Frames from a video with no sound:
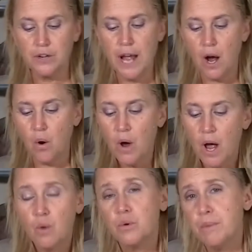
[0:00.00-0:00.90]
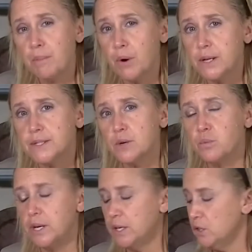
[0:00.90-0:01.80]
Now, remember I said
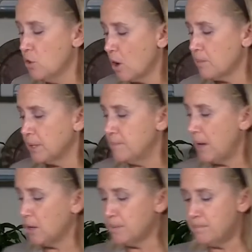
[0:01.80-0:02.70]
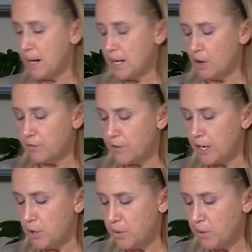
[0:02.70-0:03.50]
we normally make Alfredo